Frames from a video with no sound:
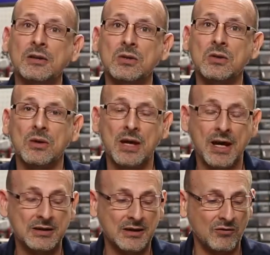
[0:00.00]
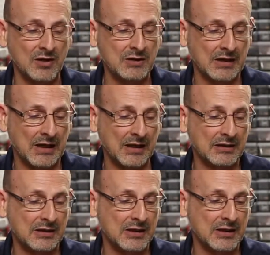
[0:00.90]
into the activities, and then let
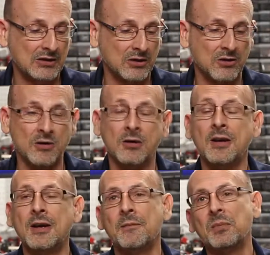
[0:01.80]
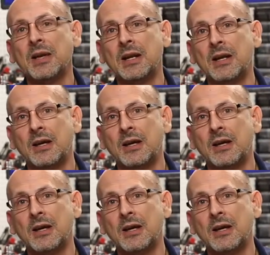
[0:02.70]
the kids learn and